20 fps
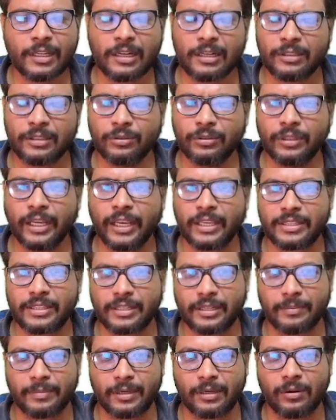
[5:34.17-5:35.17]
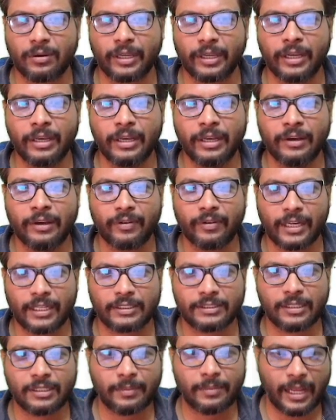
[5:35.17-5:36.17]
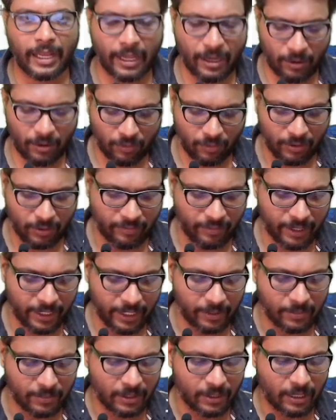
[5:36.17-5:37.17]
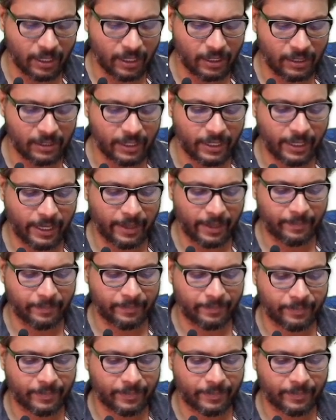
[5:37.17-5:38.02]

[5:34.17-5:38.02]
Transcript: to the HTML. Okay, for example, I have one variable called name.